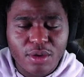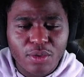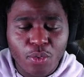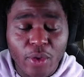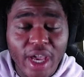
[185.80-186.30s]

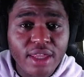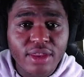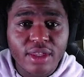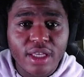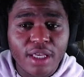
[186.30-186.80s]
Wraith
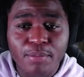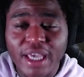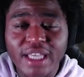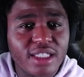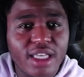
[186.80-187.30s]

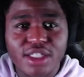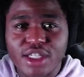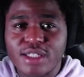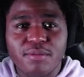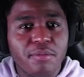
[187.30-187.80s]
basically is
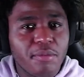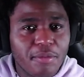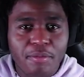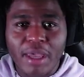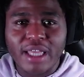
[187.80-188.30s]
just
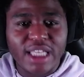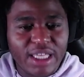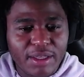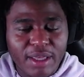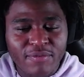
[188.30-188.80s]

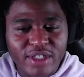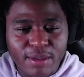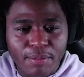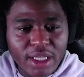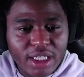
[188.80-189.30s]
mainly
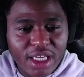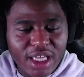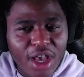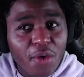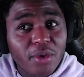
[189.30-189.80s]
invisibility,
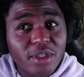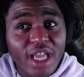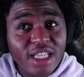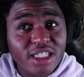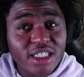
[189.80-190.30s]
which
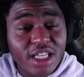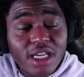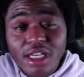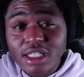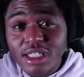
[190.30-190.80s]
actually that
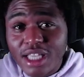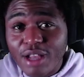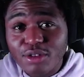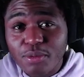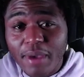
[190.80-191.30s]
doesn't sound
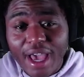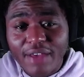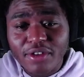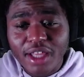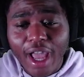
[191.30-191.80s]
too bad. I
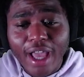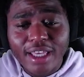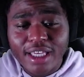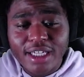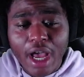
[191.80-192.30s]
feel like I can
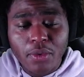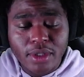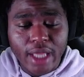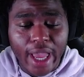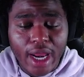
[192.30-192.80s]
get down with
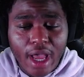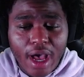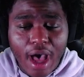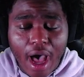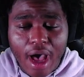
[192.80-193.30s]
that.
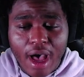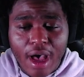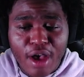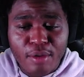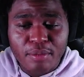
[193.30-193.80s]

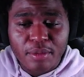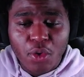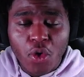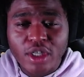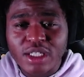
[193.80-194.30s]

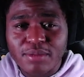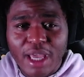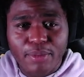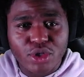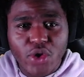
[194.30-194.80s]
Or some
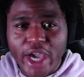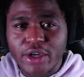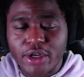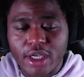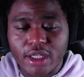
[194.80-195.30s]
type of
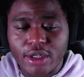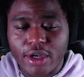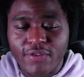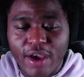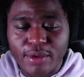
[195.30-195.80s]
tracker killer
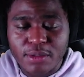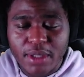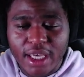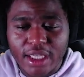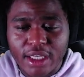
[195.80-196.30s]
if I was
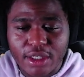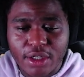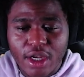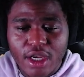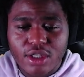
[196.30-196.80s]
playing killer.
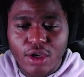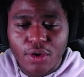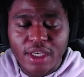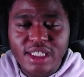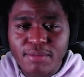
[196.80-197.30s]
So
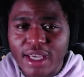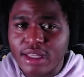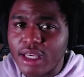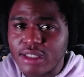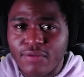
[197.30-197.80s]
his main
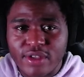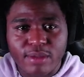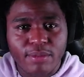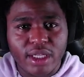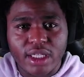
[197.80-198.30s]
thing is
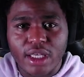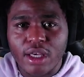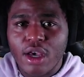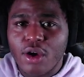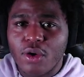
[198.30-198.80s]
invisibility,
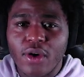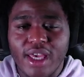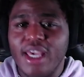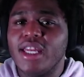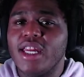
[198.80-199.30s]
going
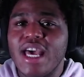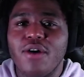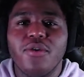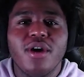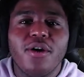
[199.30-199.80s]
in and
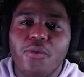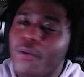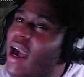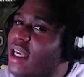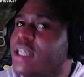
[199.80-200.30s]
out,
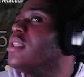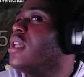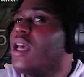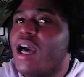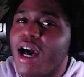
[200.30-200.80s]
whacking
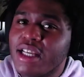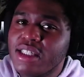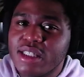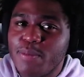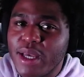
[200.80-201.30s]

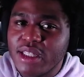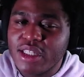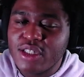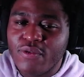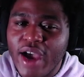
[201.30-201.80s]
unsuspecting
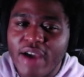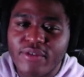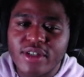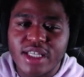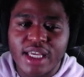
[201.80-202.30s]

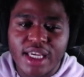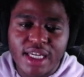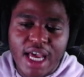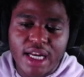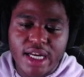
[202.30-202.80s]
survivors and getting
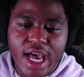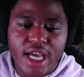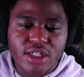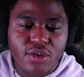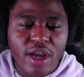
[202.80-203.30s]
out of dodge.
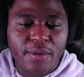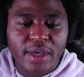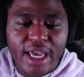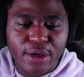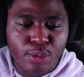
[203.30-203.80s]
So now we
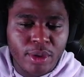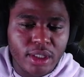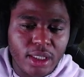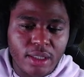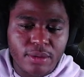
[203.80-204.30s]
got Hillbilly.